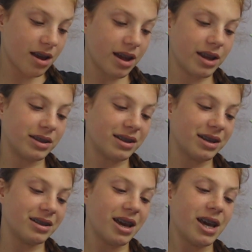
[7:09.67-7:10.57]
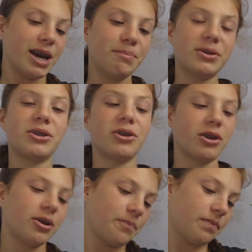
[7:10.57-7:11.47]
and it says,
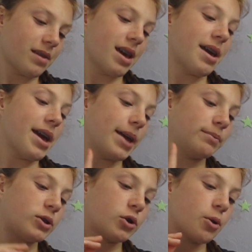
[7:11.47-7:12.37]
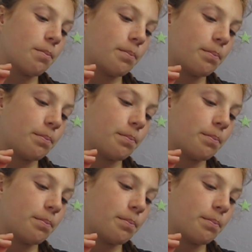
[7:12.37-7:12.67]
hipster, hipster,